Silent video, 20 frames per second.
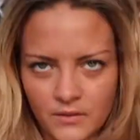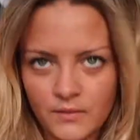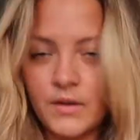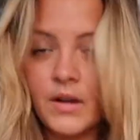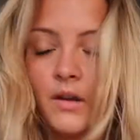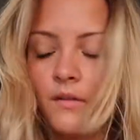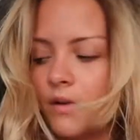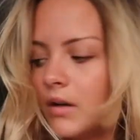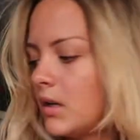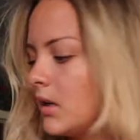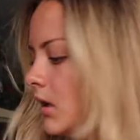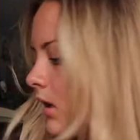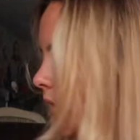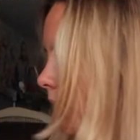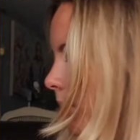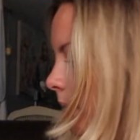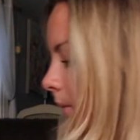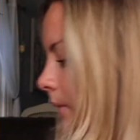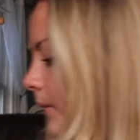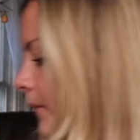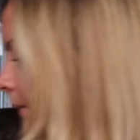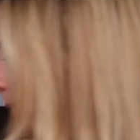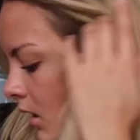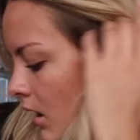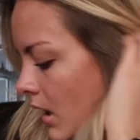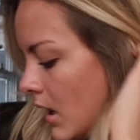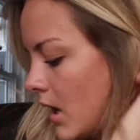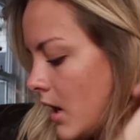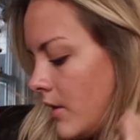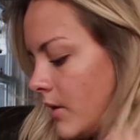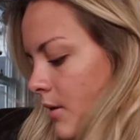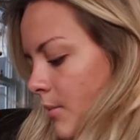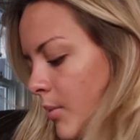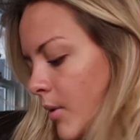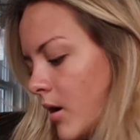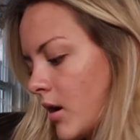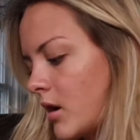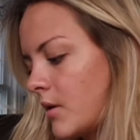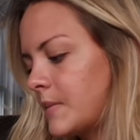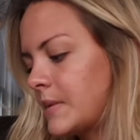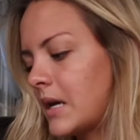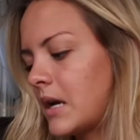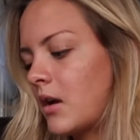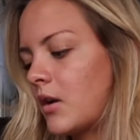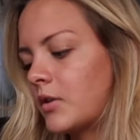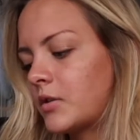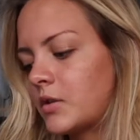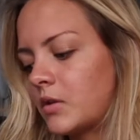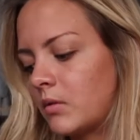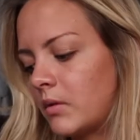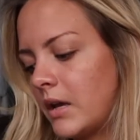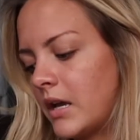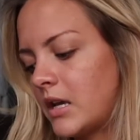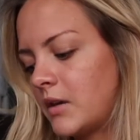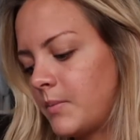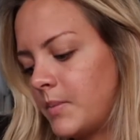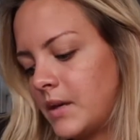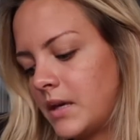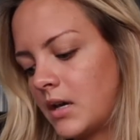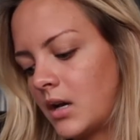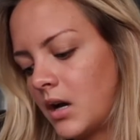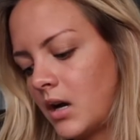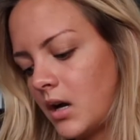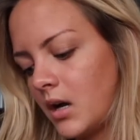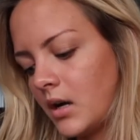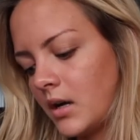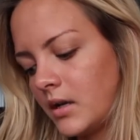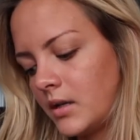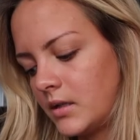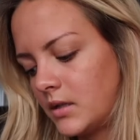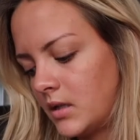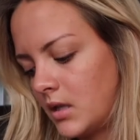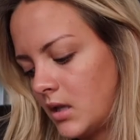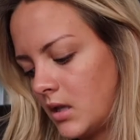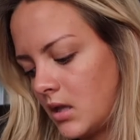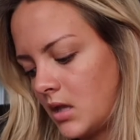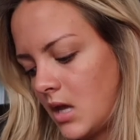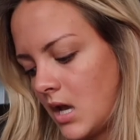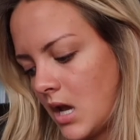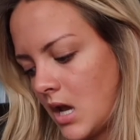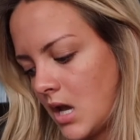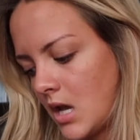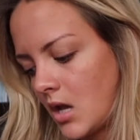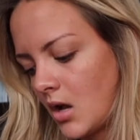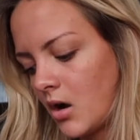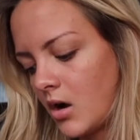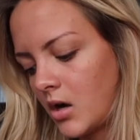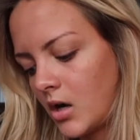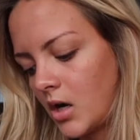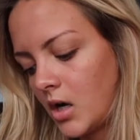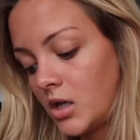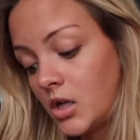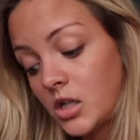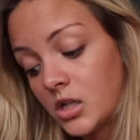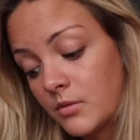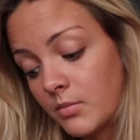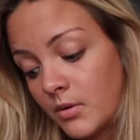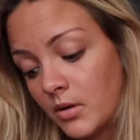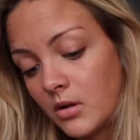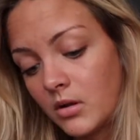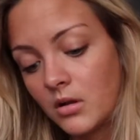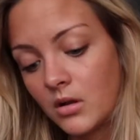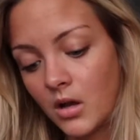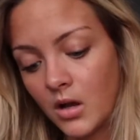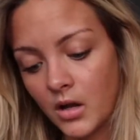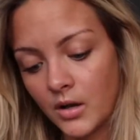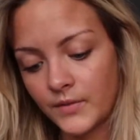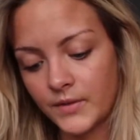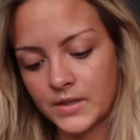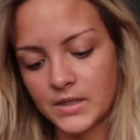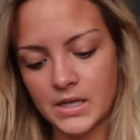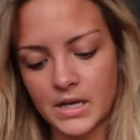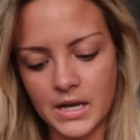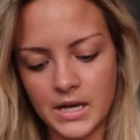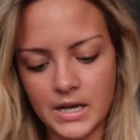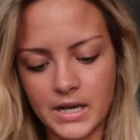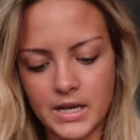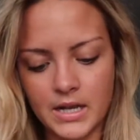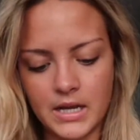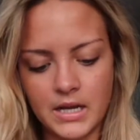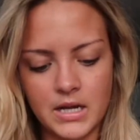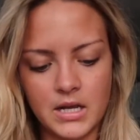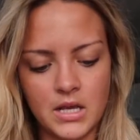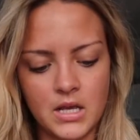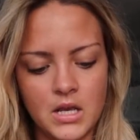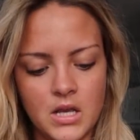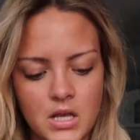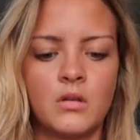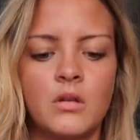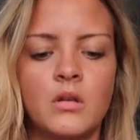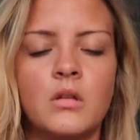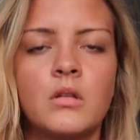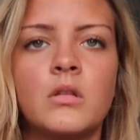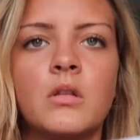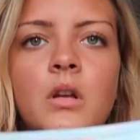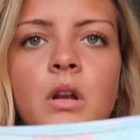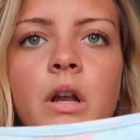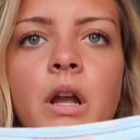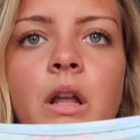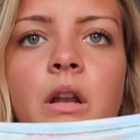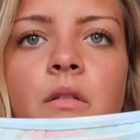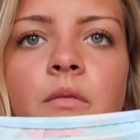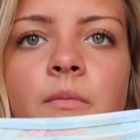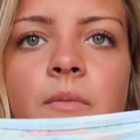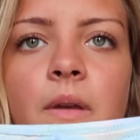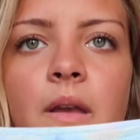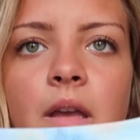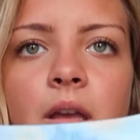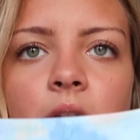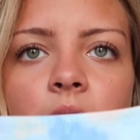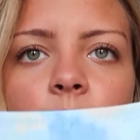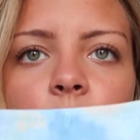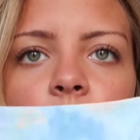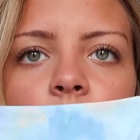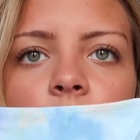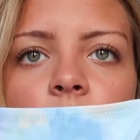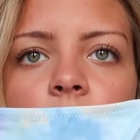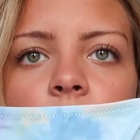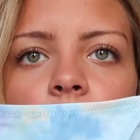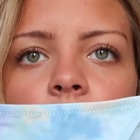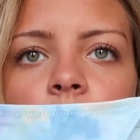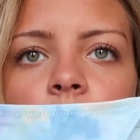Very, very cute. And the bottoms I also like because they are adjustable on the side. They're kind of big, but